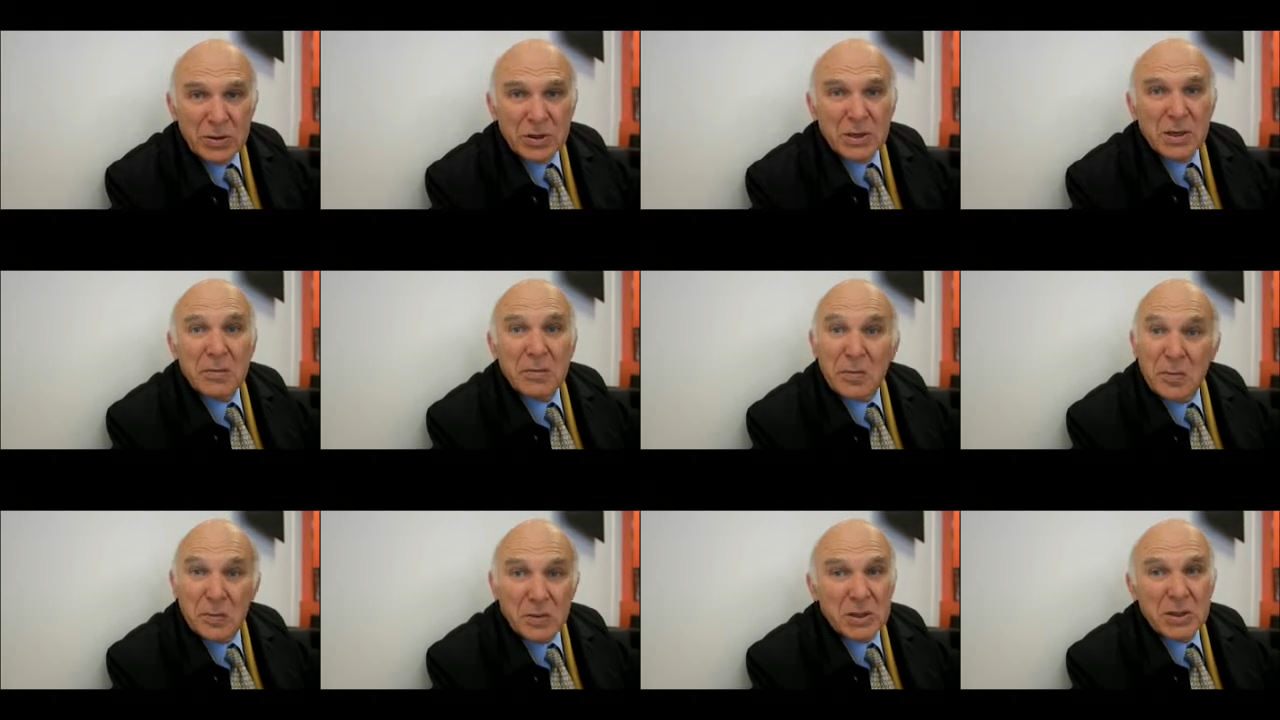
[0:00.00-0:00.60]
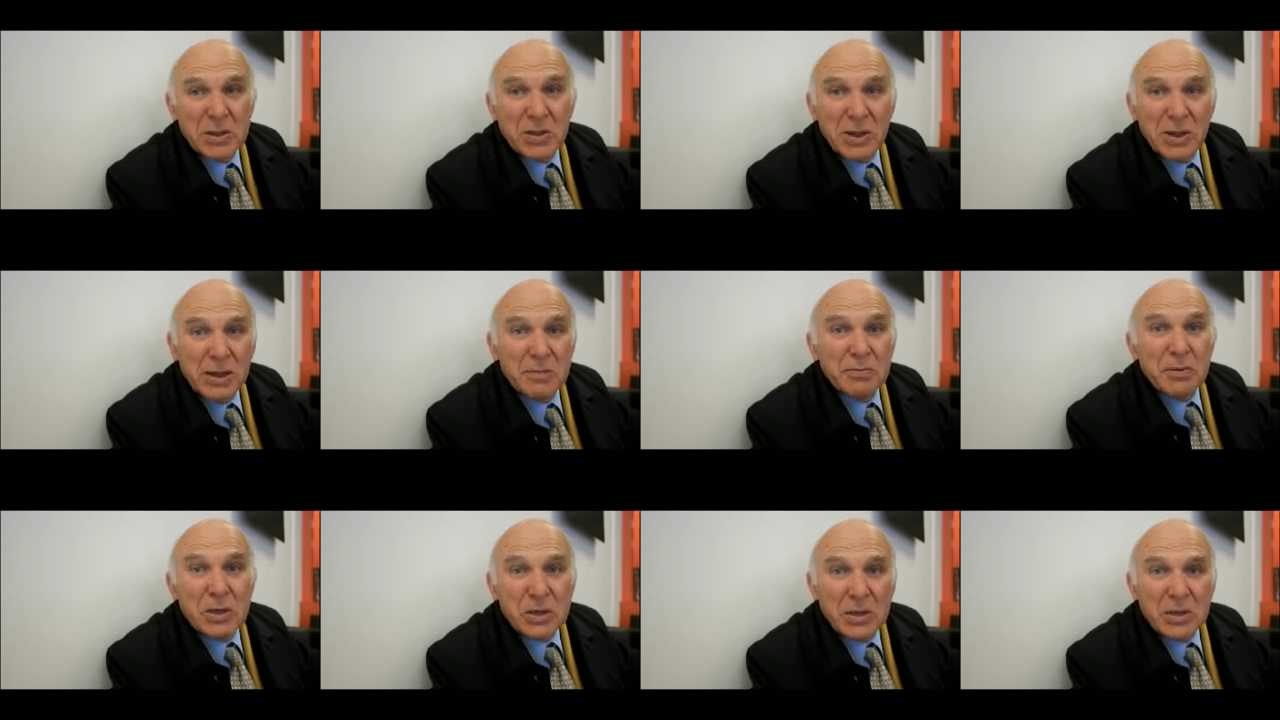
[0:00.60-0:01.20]
I still
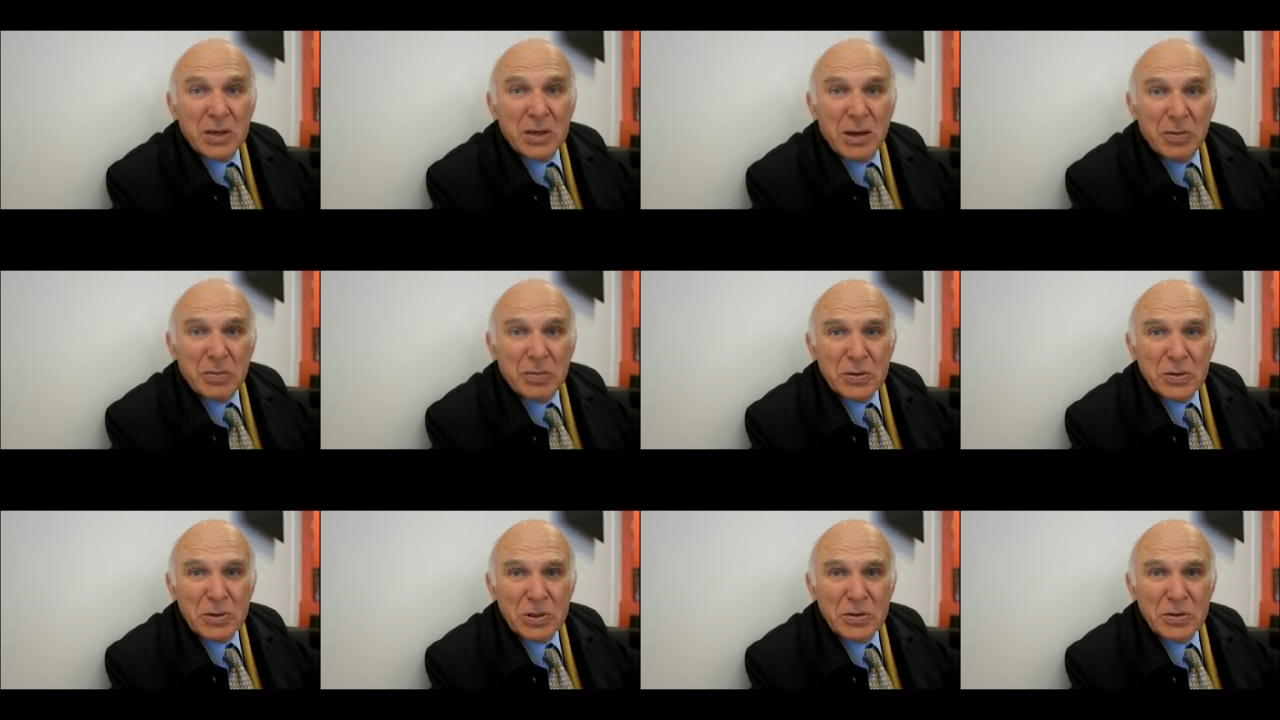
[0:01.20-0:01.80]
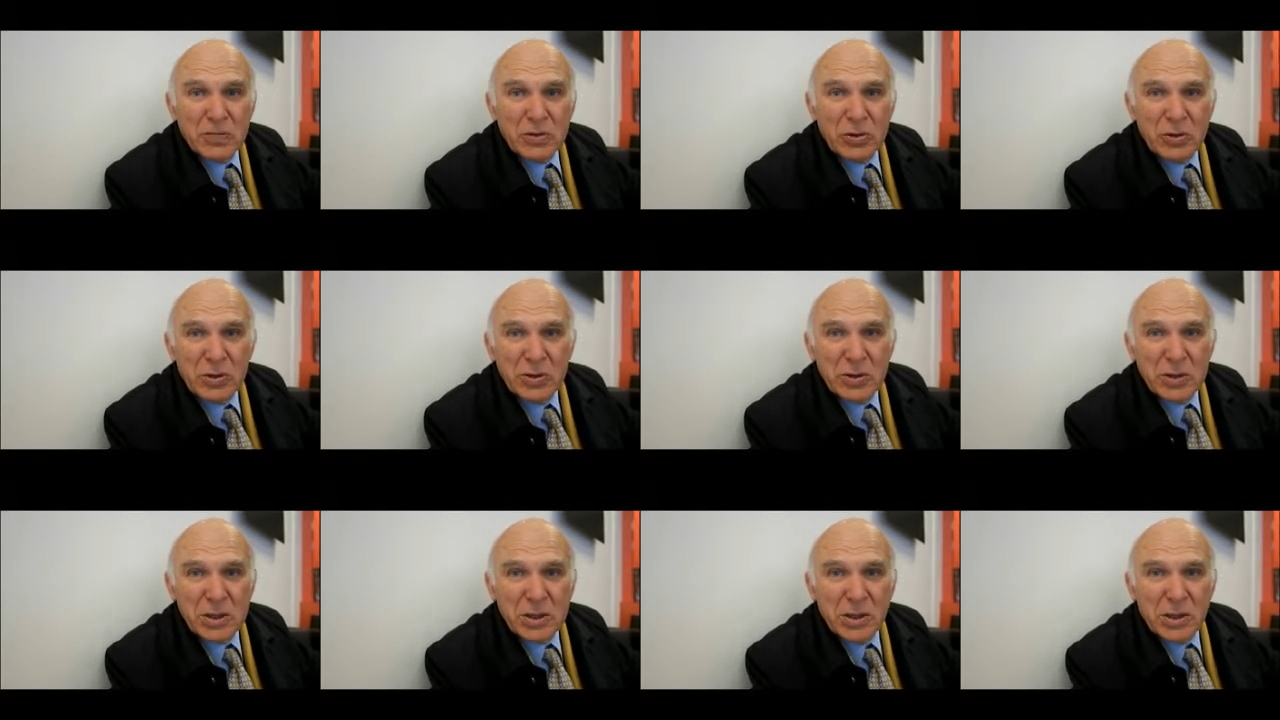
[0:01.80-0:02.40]
am, as it happens, even during
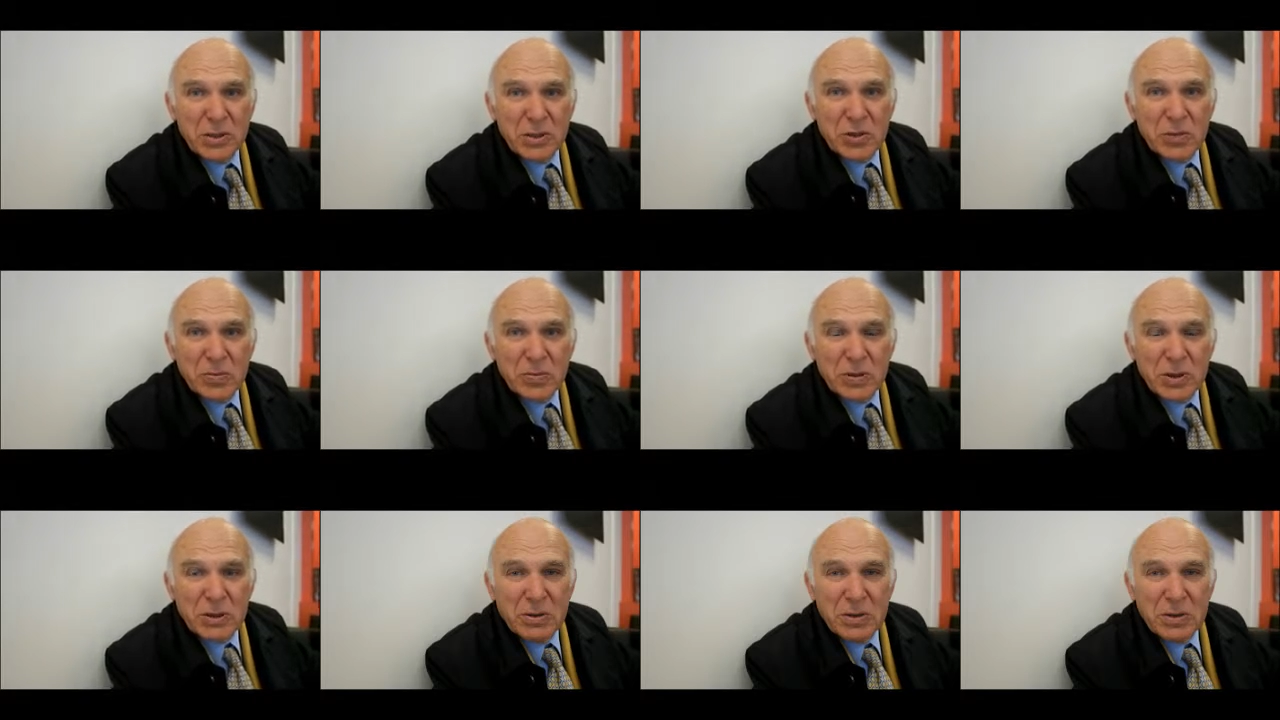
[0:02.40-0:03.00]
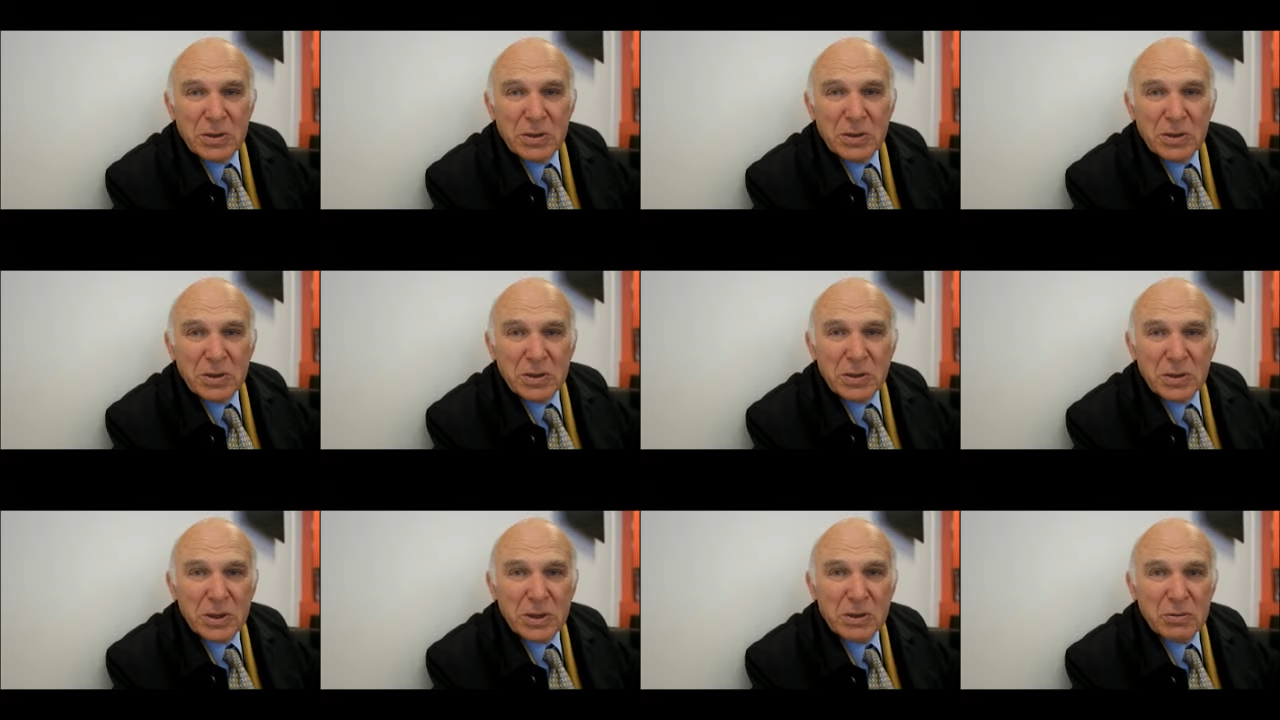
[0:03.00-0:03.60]
this election period, and
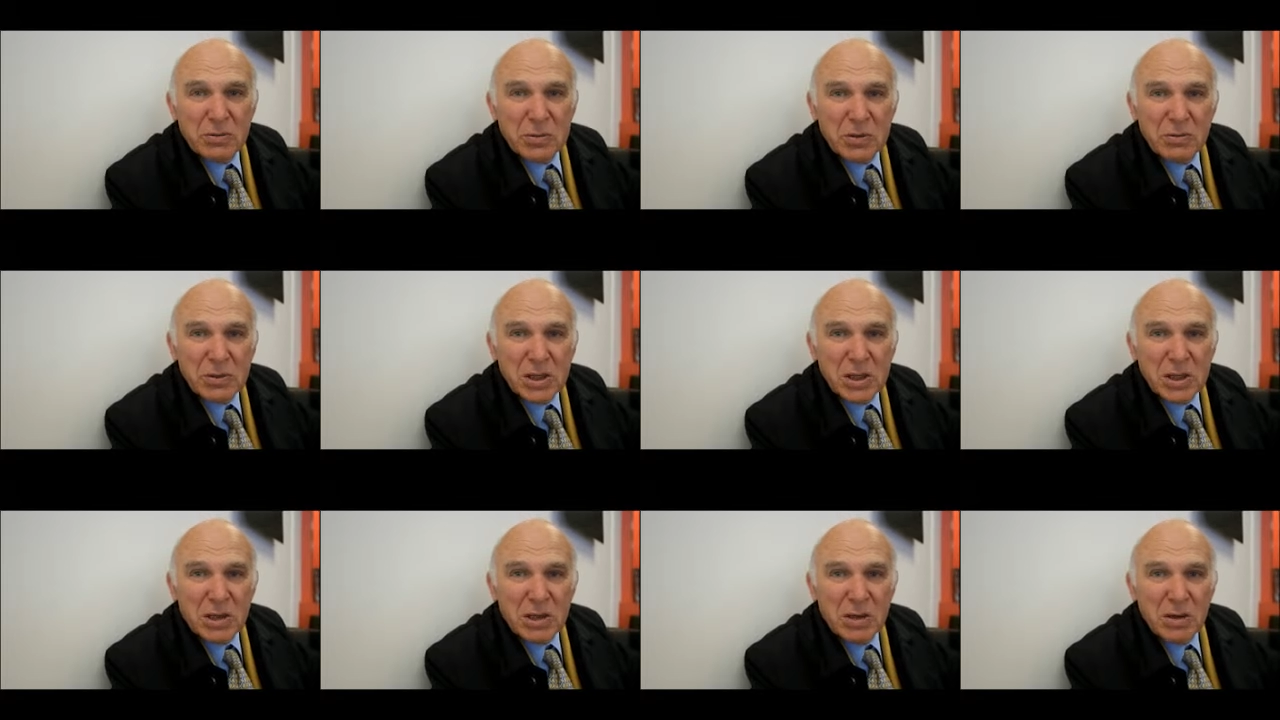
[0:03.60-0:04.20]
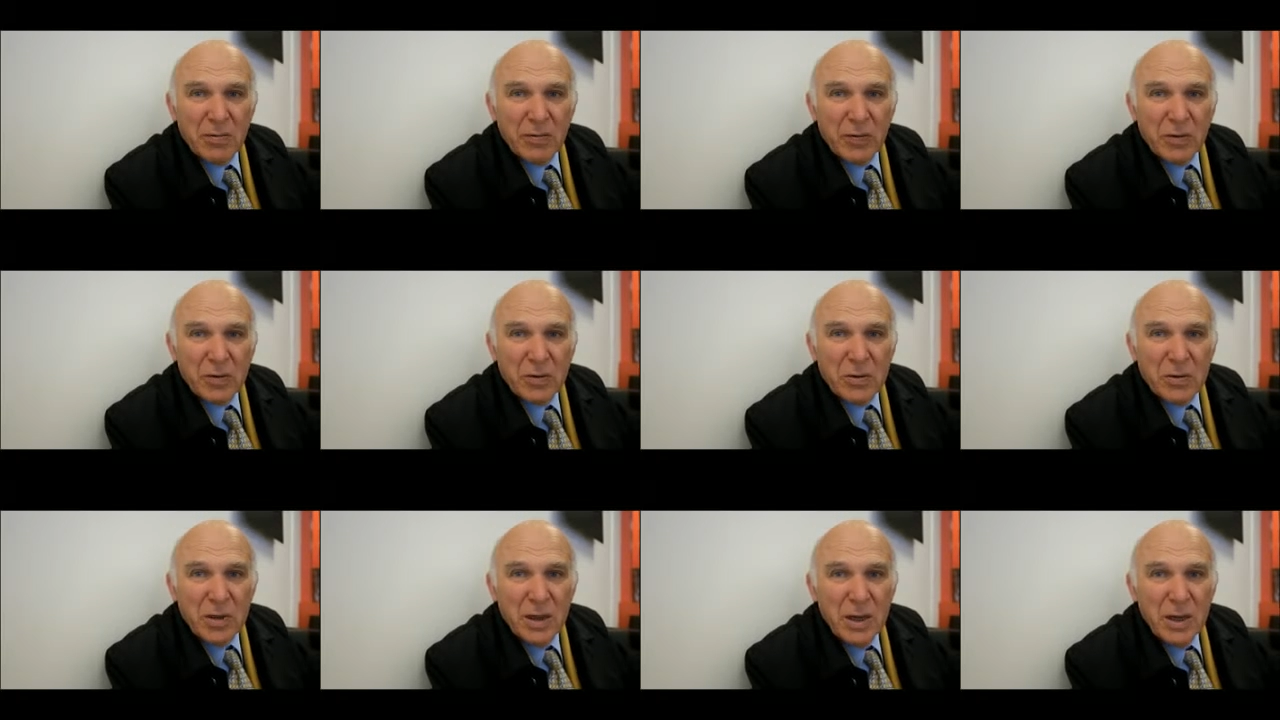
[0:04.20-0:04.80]
Secretary of State for